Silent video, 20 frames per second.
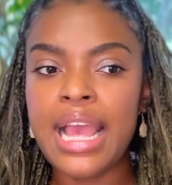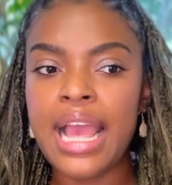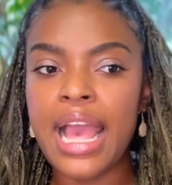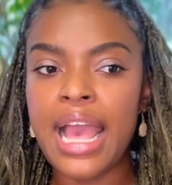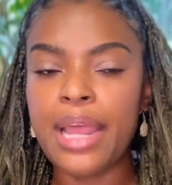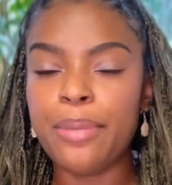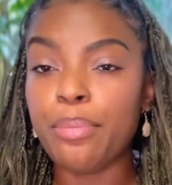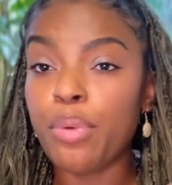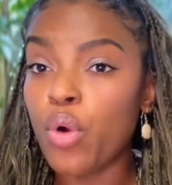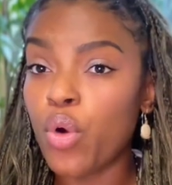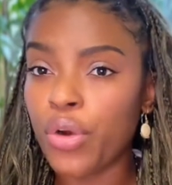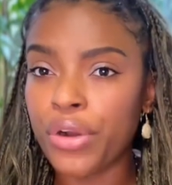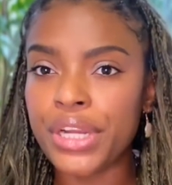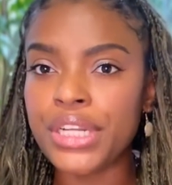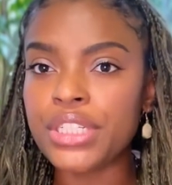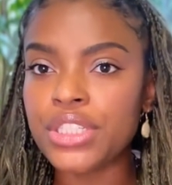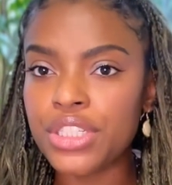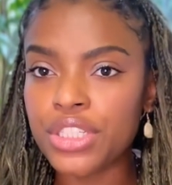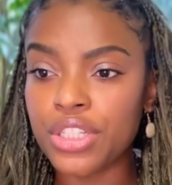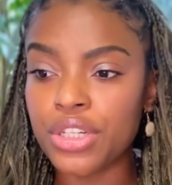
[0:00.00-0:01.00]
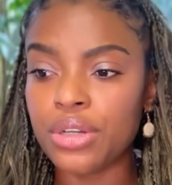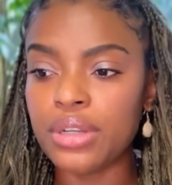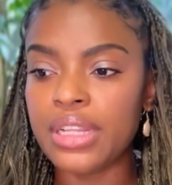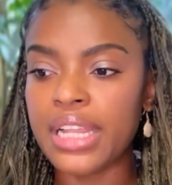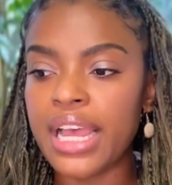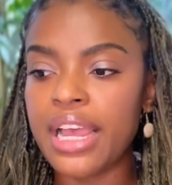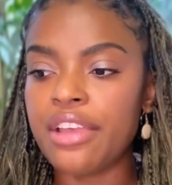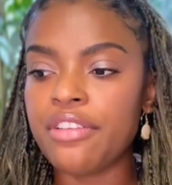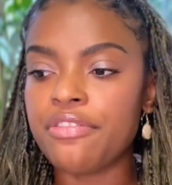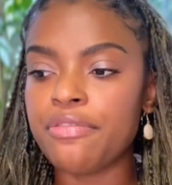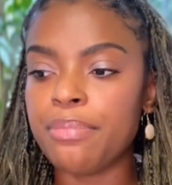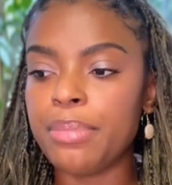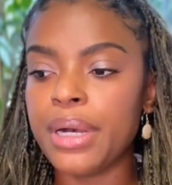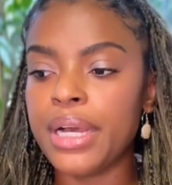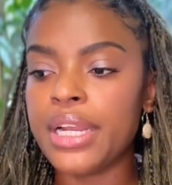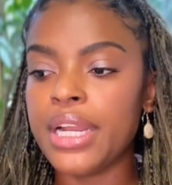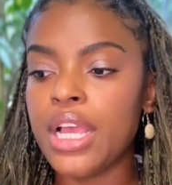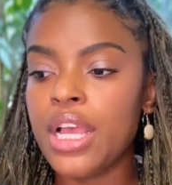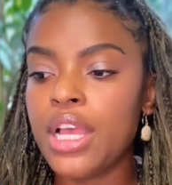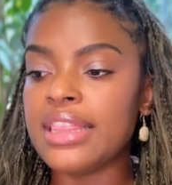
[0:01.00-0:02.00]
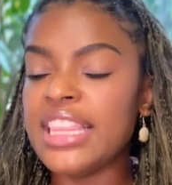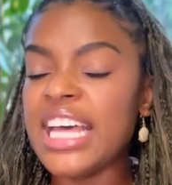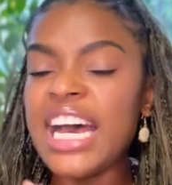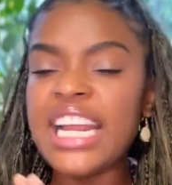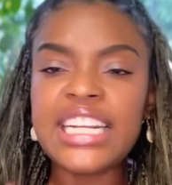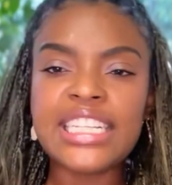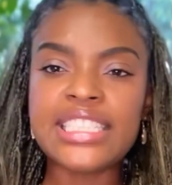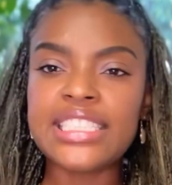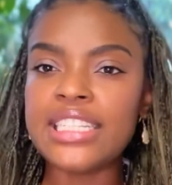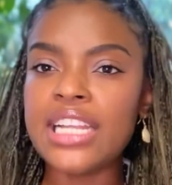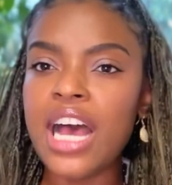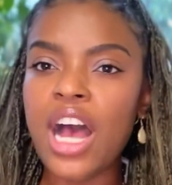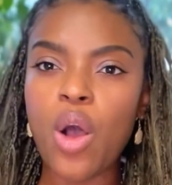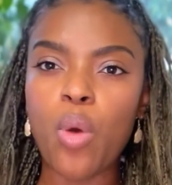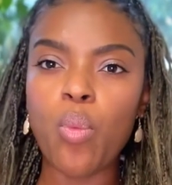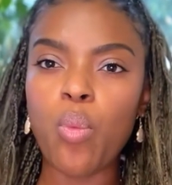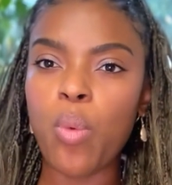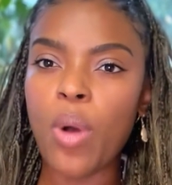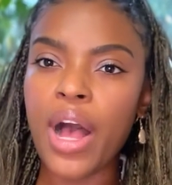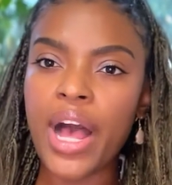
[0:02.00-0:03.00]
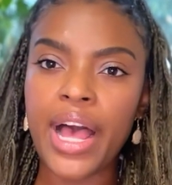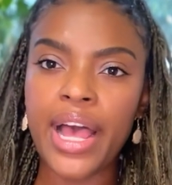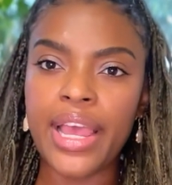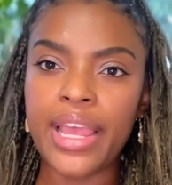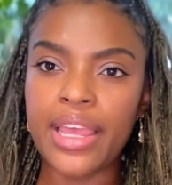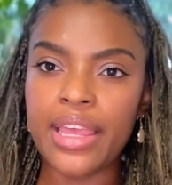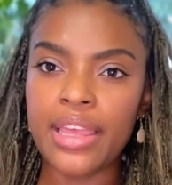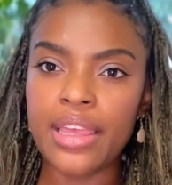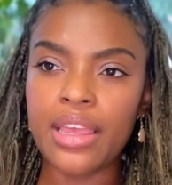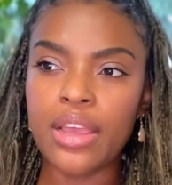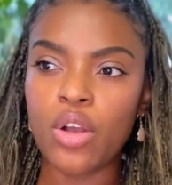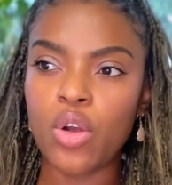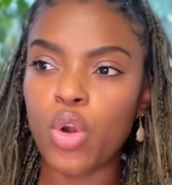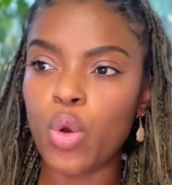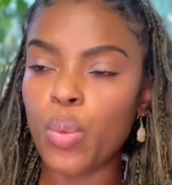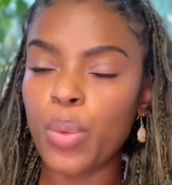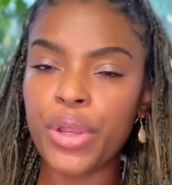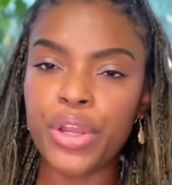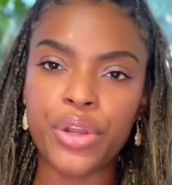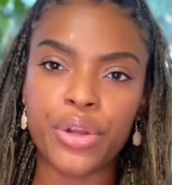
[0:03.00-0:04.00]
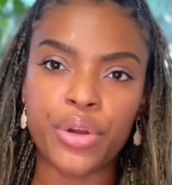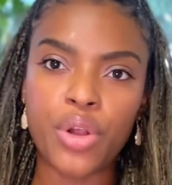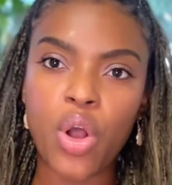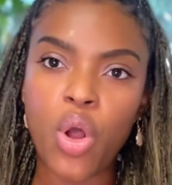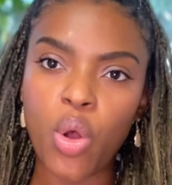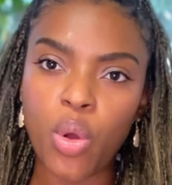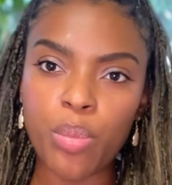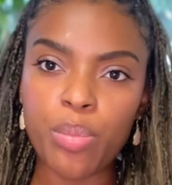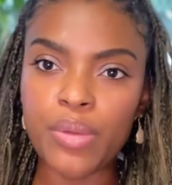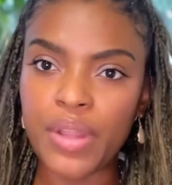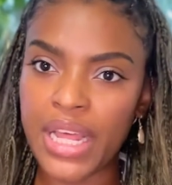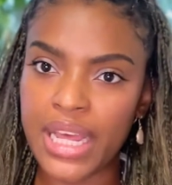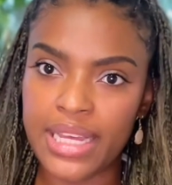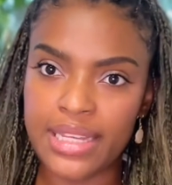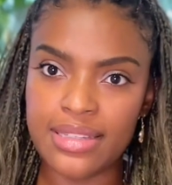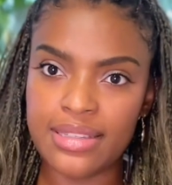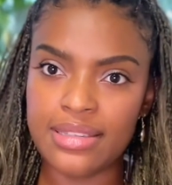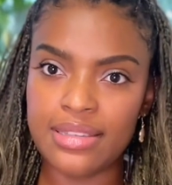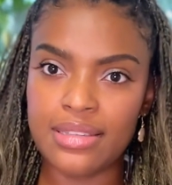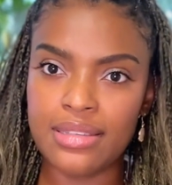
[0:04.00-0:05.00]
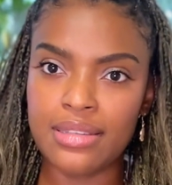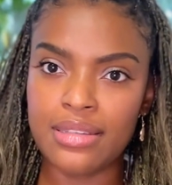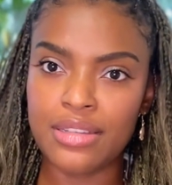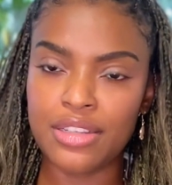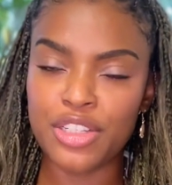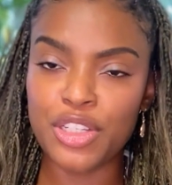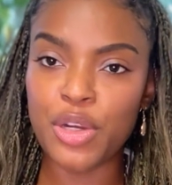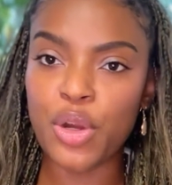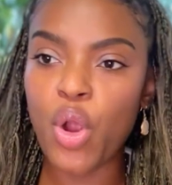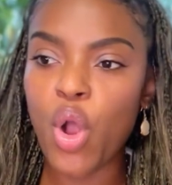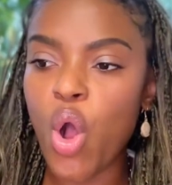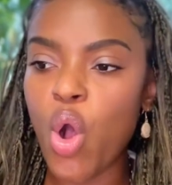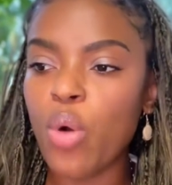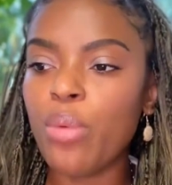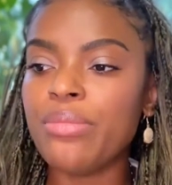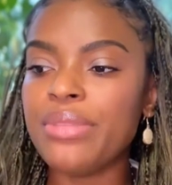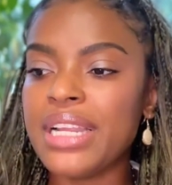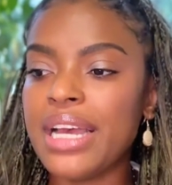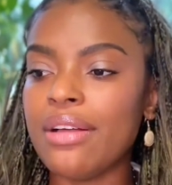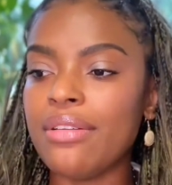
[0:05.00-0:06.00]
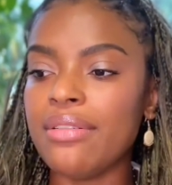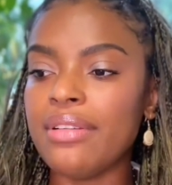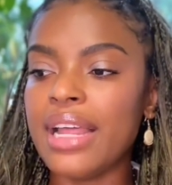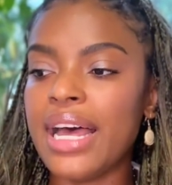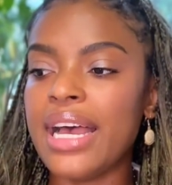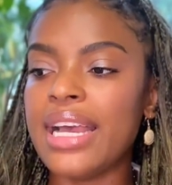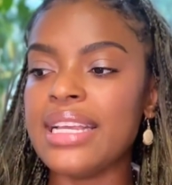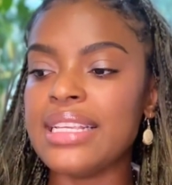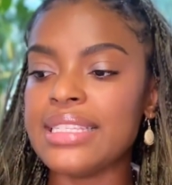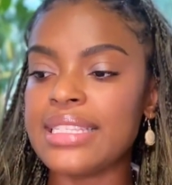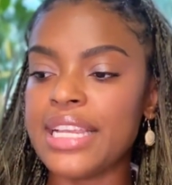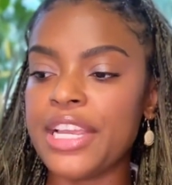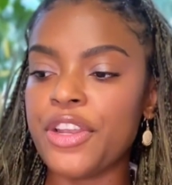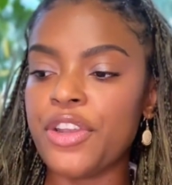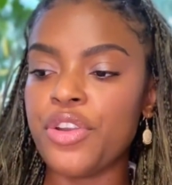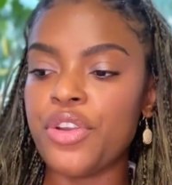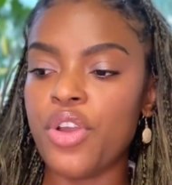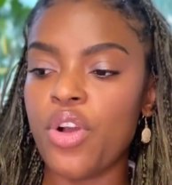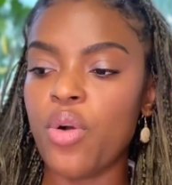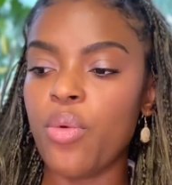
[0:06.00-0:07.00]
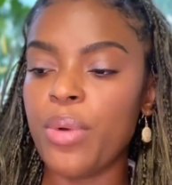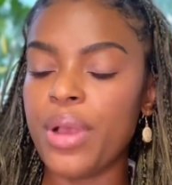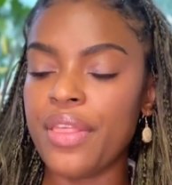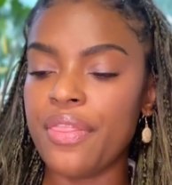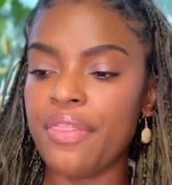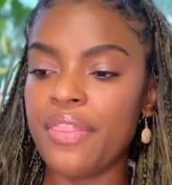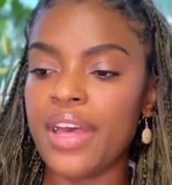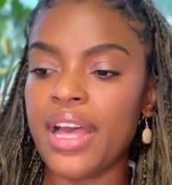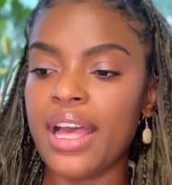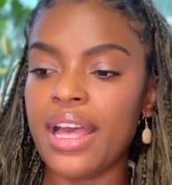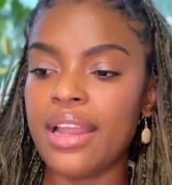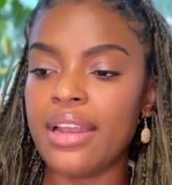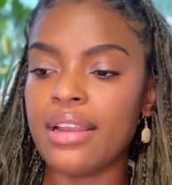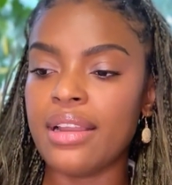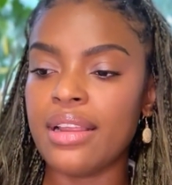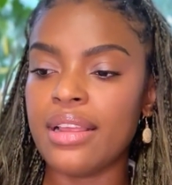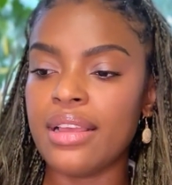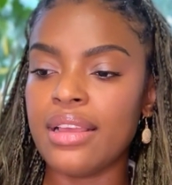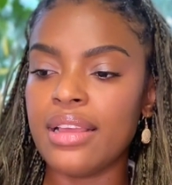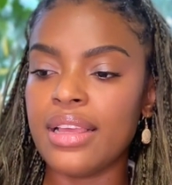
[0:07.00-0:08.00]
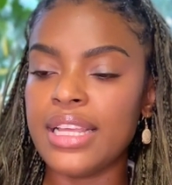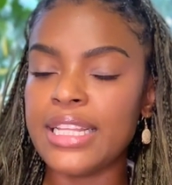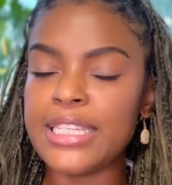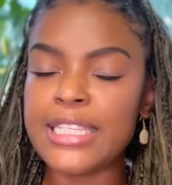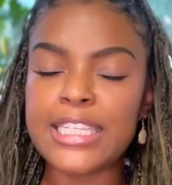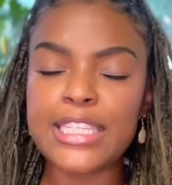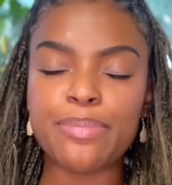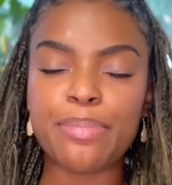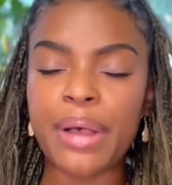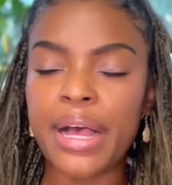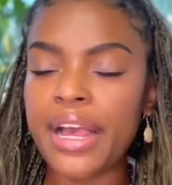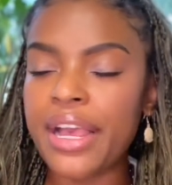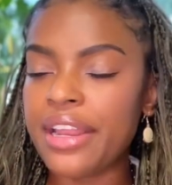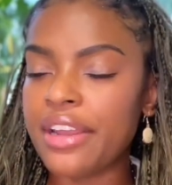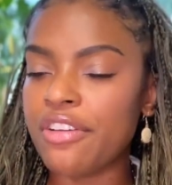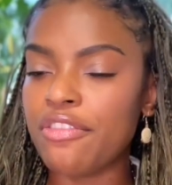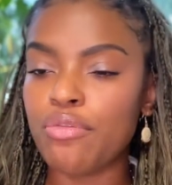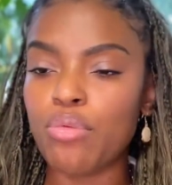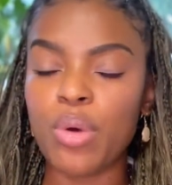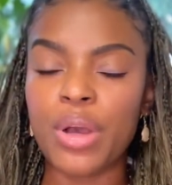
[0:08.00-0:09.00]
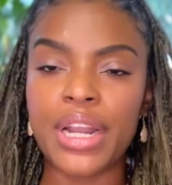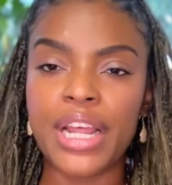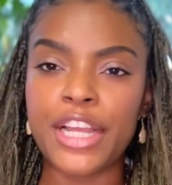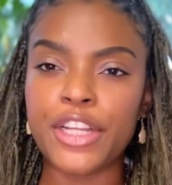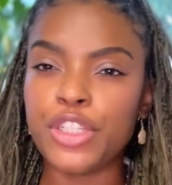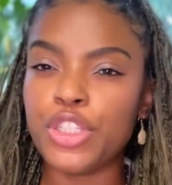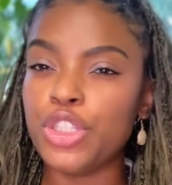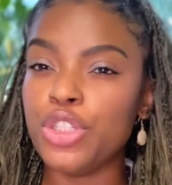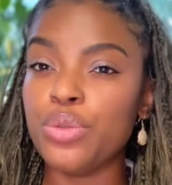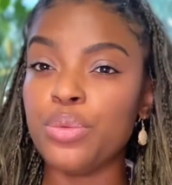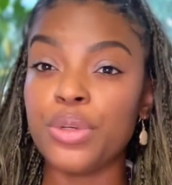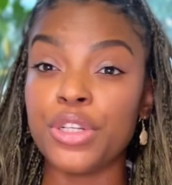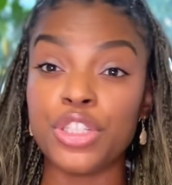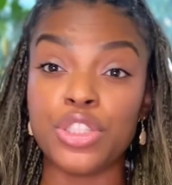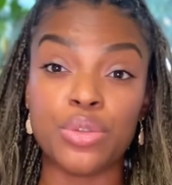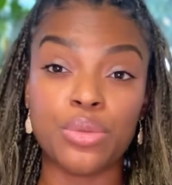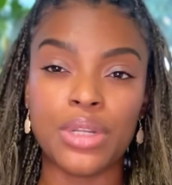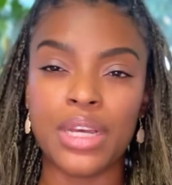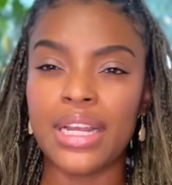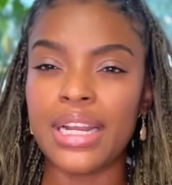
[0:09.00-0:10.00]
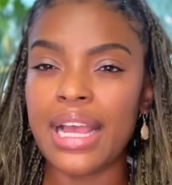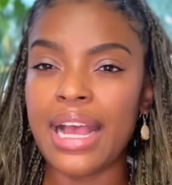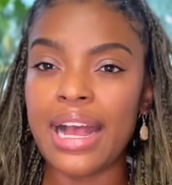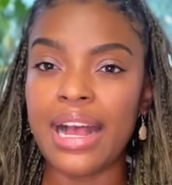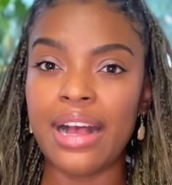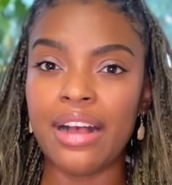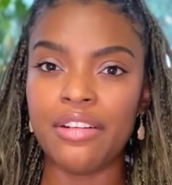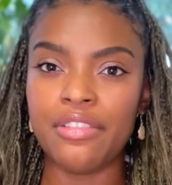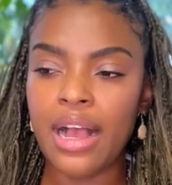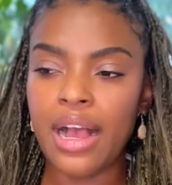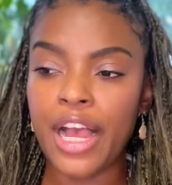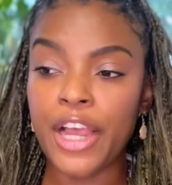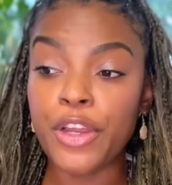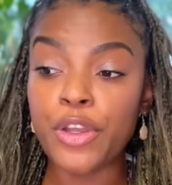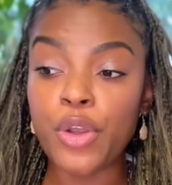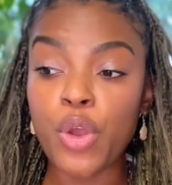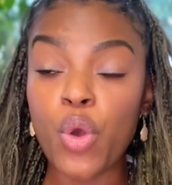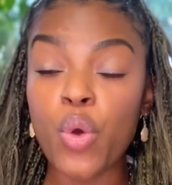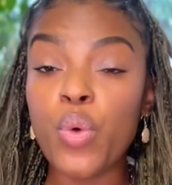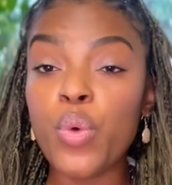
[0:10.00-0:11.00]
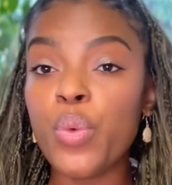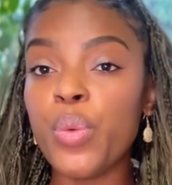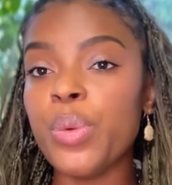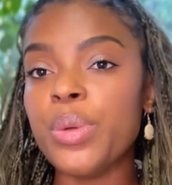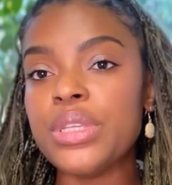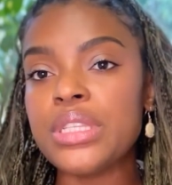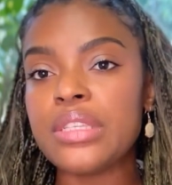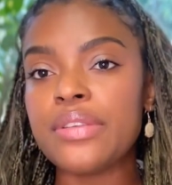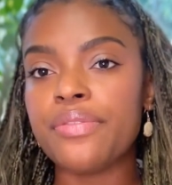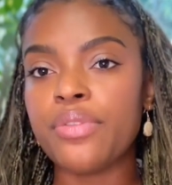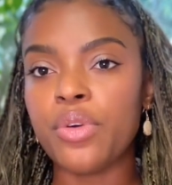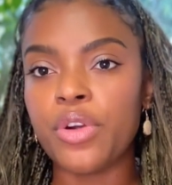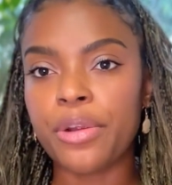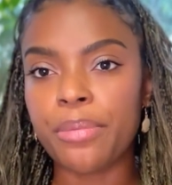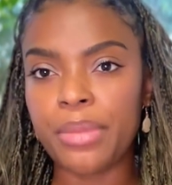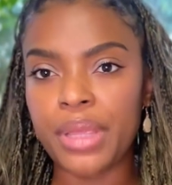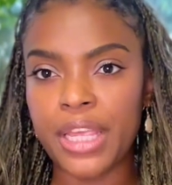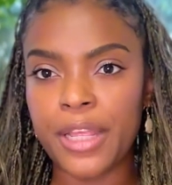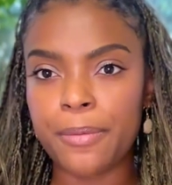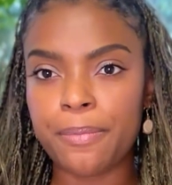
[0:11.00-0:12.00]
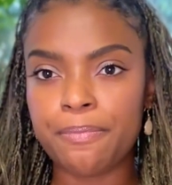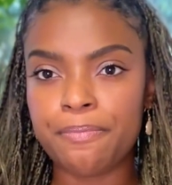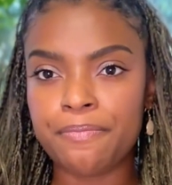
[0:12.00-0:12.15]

and pour into your life, but that is not why or where your hope lies. Your hope now lies in knowing that in spite of what I do or do not have, I know who is for me.